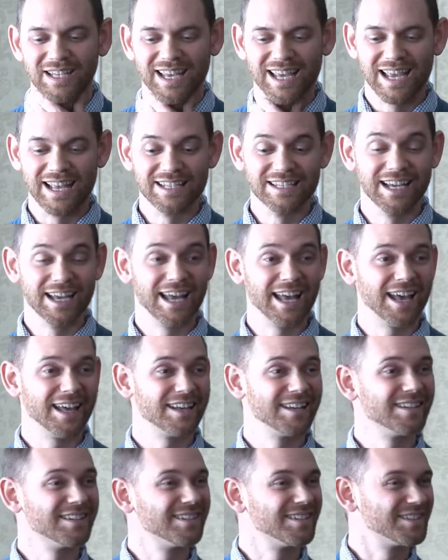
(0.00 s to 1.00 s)
and you had
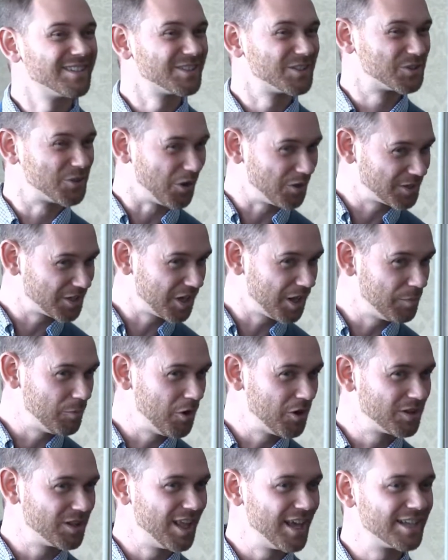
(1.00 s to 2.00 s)
it start to come
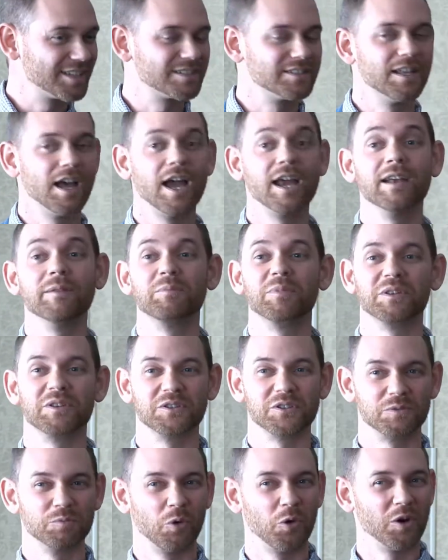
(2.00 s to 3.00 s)
on last night, but
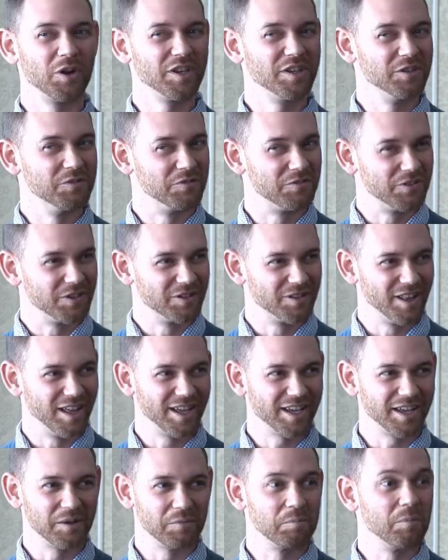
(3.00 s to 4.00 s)
this morning you feel
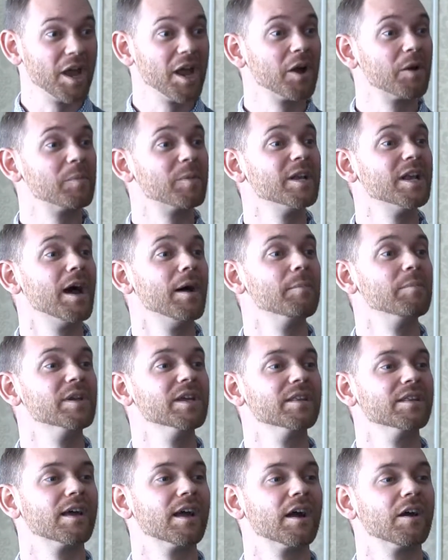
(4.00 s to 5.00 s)
like it may or may not be
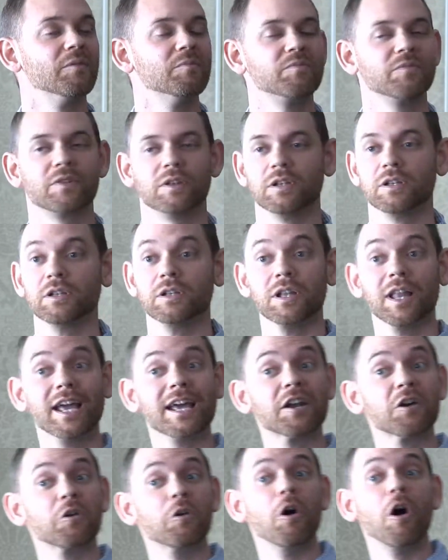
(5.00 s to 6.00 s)
there,
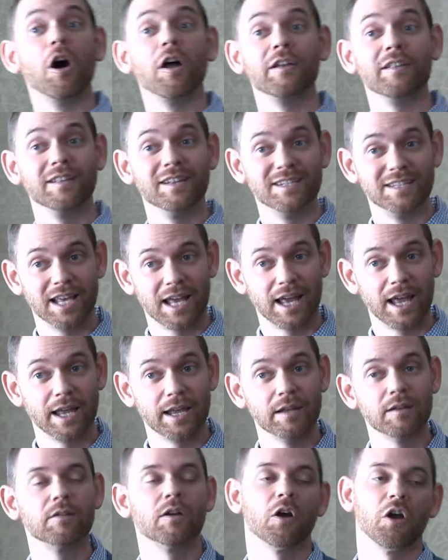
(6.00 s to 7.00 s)
later on in the day,
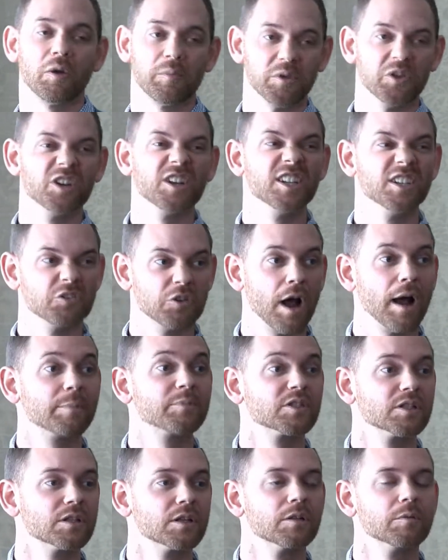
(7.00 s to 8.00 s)
our immunity
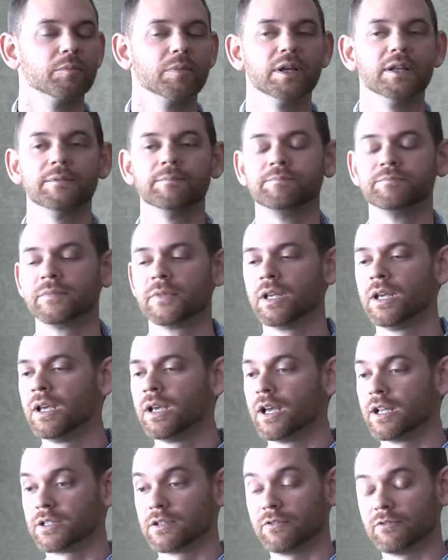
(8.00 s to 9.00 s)
drops a little bit.
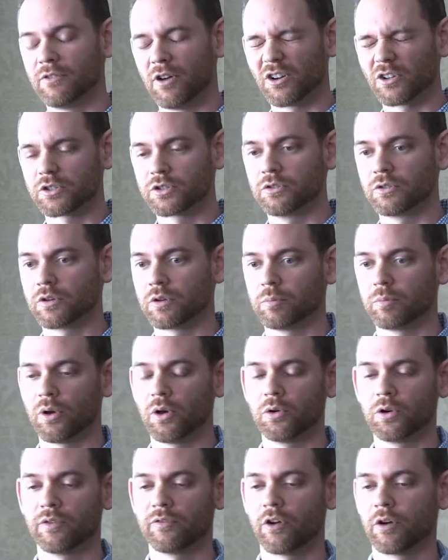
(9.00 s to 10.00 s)
It's a functional
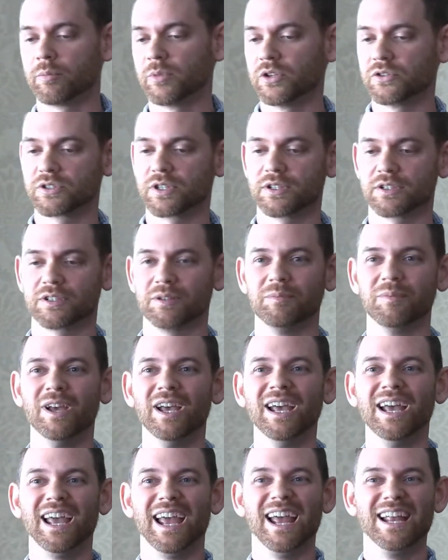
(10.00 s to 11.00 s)
component of our immune system.
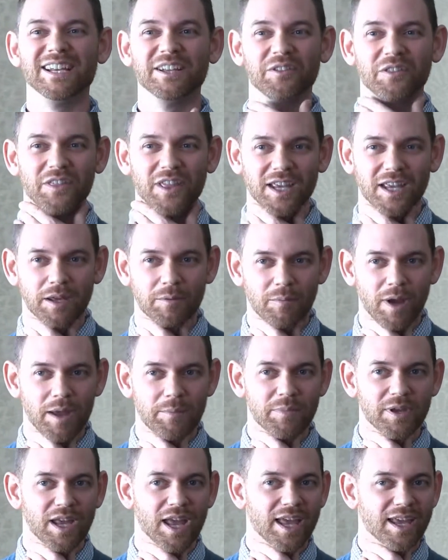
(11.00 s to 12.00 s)
And you think it
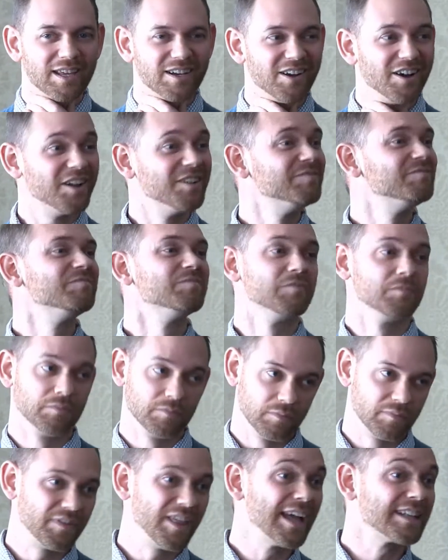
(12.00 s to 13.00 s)
might be hanging on?
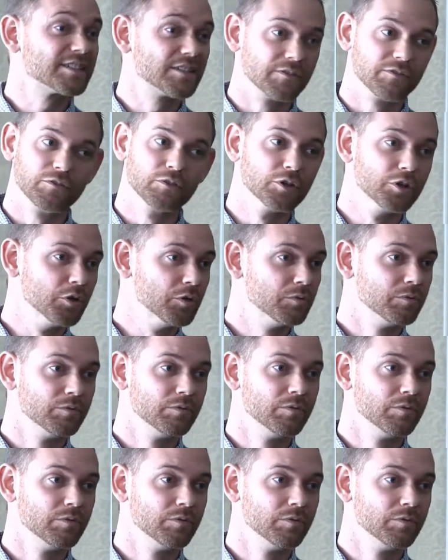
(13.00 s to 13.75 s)
That's a flu.